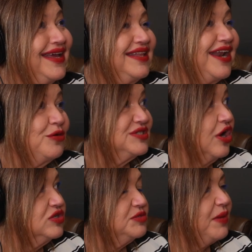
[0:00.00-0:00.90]
and then I was
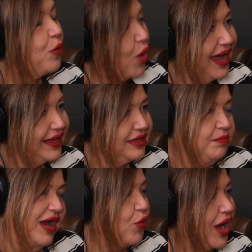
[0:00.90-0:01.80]
always, but why?
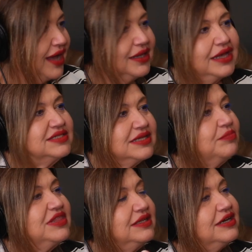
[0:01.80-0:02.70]
Like
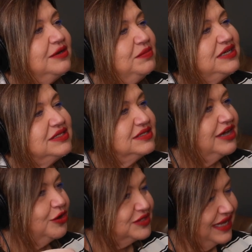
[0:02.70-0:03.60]
something didn't make sense. I had